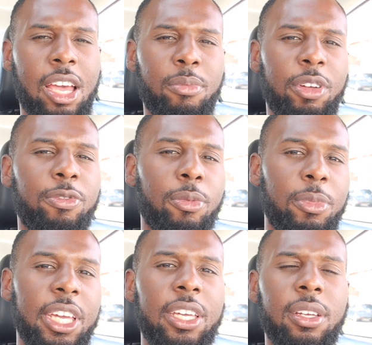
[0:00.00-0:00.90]
But for
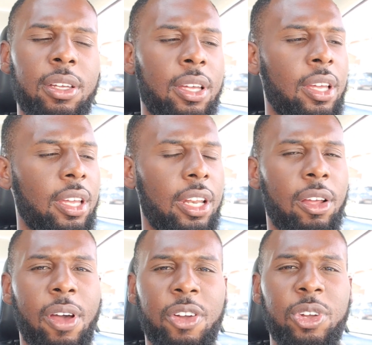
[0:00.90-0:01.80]
me,
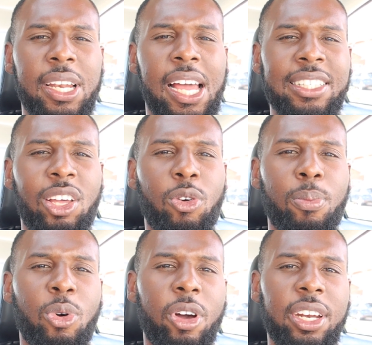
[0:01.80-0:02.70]
I realize how
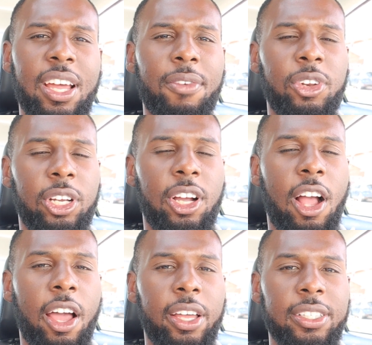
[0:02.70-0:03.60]
important having a
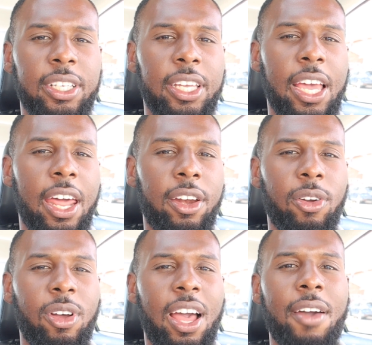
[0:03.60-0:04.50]
car is in Canada,
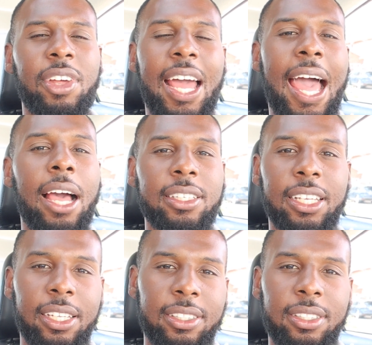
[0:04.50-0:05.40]
or having
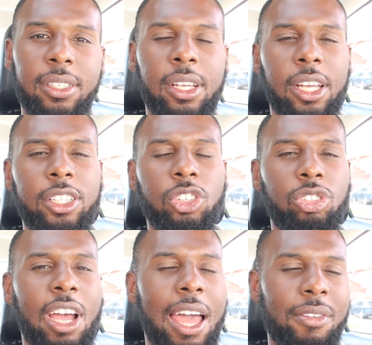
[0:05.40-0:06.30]
access to
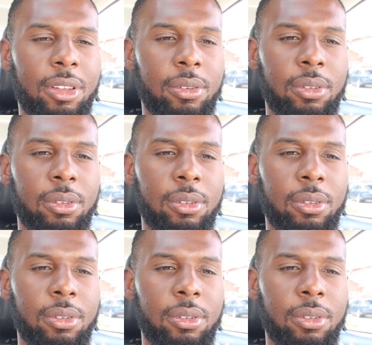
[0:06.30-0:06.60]
driving.